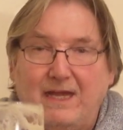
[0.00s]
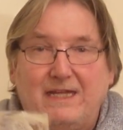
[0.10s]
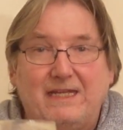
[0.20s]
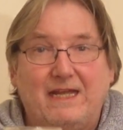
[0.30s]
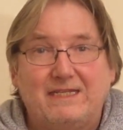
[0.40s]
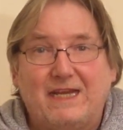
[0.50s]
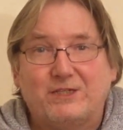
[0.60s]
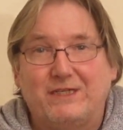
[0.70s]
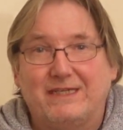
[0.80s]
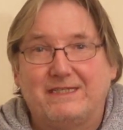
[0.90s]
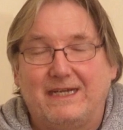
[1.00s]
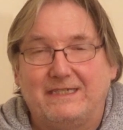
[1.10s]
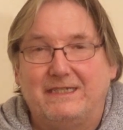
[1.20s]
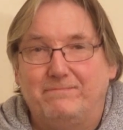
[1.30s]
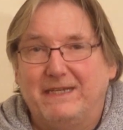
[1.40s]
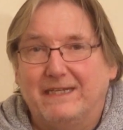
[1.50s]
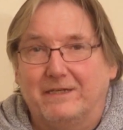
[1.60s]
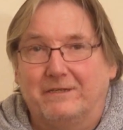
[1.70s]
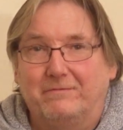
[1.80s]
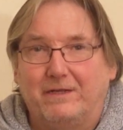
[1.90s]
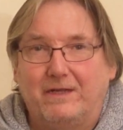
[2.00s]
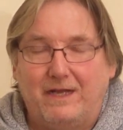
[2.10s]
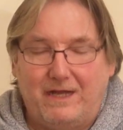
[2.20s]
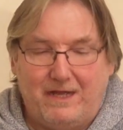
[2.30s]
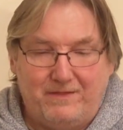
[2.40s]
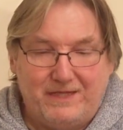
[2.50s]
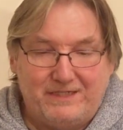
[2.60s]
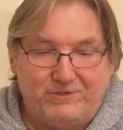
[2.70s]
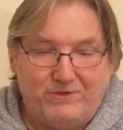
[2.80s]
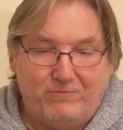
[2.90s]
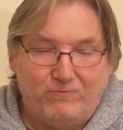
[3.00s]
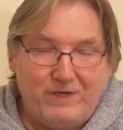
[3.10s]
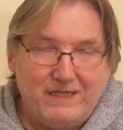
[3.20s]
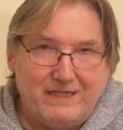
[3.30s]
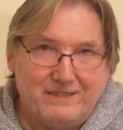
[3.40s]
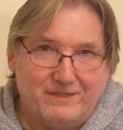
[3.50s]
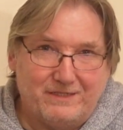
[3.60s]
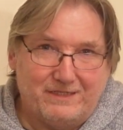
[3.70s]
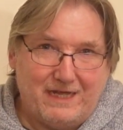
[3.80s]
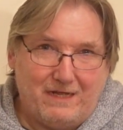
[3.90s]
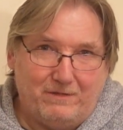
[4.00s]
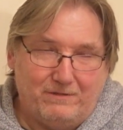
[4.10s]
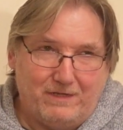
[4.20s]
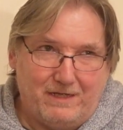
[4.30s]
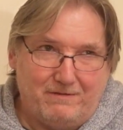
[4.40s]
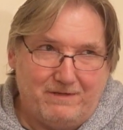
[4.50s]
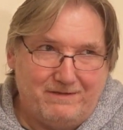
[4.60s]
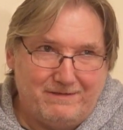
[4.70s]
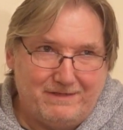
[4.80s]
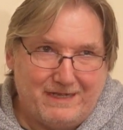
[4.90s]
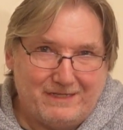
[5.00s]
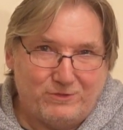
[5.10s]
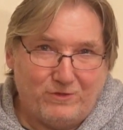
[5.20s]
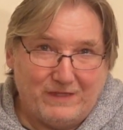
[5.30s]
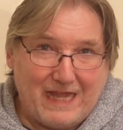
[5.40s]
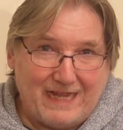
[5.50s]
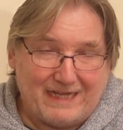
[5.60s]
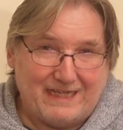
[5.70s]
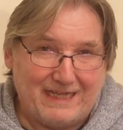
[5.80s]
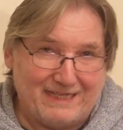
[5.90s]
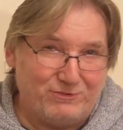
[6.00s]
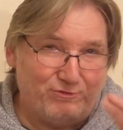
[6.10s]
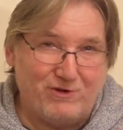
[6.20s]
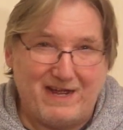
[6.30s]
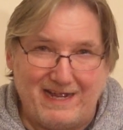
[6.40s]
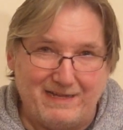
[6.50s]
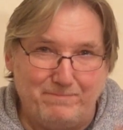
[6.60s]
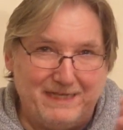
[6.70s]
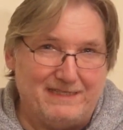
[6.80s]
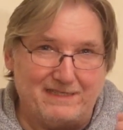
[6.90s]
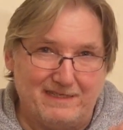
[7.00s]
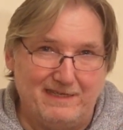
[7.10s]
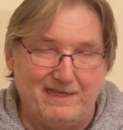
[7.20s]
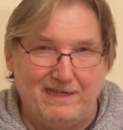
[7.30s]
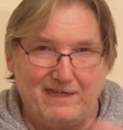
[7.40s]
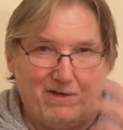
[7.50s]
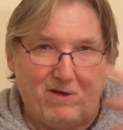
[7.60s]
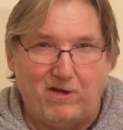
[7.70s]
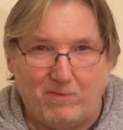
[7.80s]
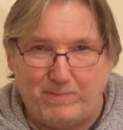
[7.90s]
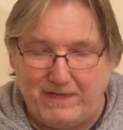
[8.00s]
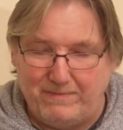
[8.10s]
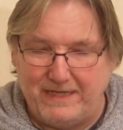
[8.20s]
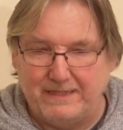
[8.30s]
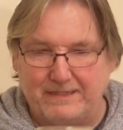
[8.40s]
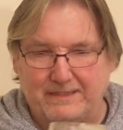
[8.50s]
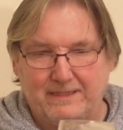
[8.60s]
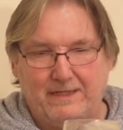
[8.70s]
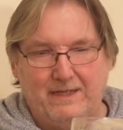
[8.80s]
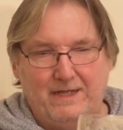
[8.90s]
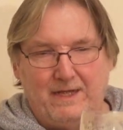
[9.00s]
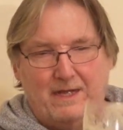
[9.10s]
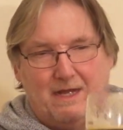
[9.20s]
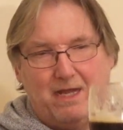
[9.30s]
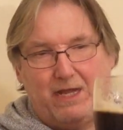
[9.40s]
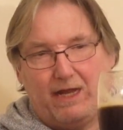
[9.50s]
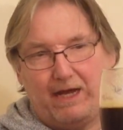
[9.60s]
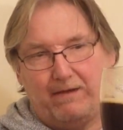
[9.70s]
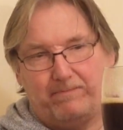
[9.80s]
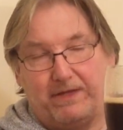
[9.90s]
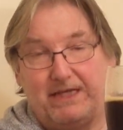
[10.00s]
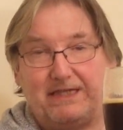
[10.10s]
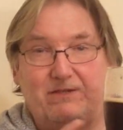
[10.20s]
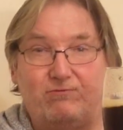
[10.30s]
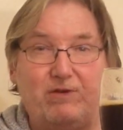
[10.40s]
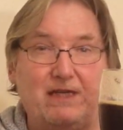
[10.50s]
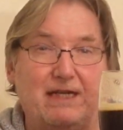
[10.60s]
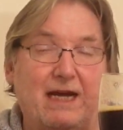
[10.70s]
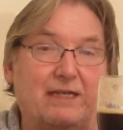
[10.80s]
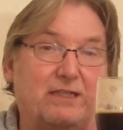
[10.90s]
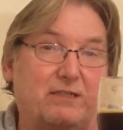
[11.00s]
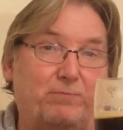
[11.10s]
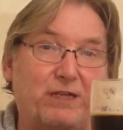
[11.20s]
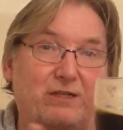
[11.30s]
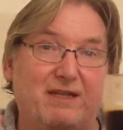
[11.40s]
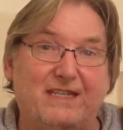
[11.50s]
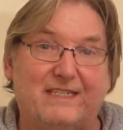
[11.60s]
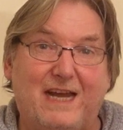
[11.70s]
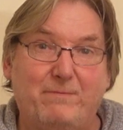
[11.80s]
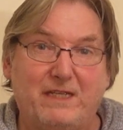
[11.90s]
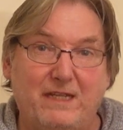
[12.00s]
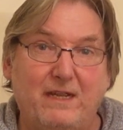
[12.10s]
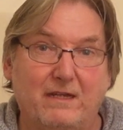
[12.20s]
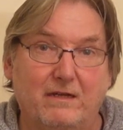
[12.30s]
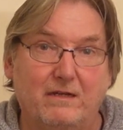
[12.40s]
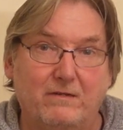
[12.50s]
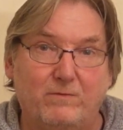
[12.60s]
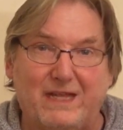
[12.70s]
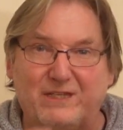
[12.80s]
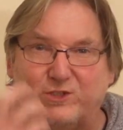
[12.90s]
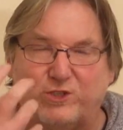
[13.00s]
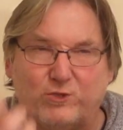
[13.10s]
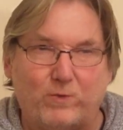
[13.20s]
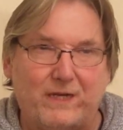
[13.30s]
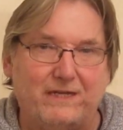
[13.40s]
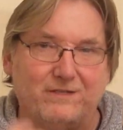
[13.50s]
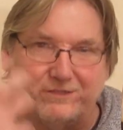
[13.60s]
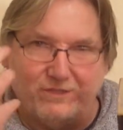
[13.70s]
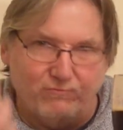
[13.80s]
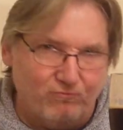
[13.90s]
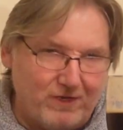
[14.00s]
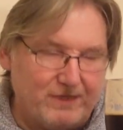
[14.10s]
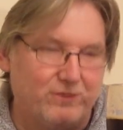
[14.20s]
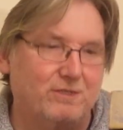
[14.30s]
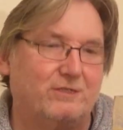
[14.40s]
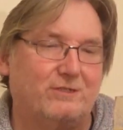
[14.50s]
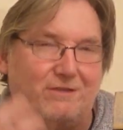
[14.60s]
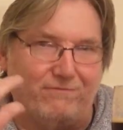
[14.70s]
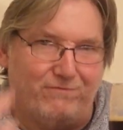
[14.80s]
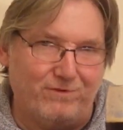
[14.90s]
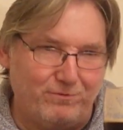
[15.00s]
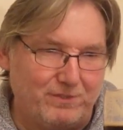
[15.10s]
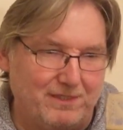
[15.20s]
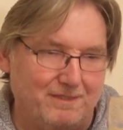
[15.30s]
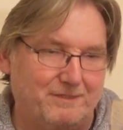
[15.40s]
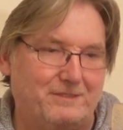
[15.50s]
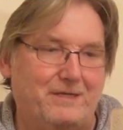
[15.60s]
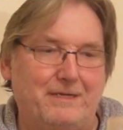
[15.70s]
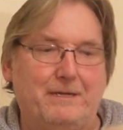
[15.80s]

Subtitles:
It's actually a tasty beer. This really isn't the style that I sort of like. I like dry, bitter, hoppy beers. But this is really nice, especially this time of year, with that sweetness, the richness, the fruitiness.